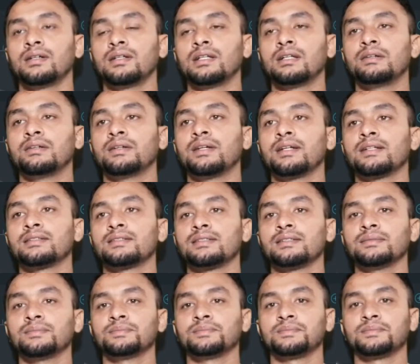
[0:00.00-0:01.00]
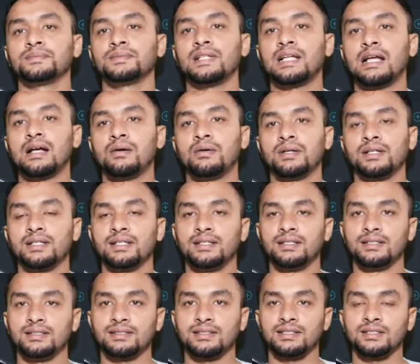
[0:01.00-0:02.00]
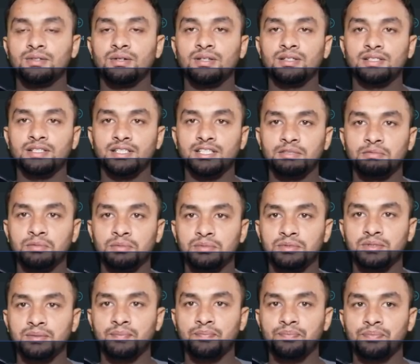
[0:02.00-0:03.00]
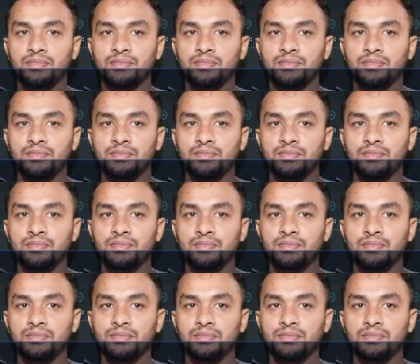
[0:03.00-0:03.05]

Now you can see our green screen already removed.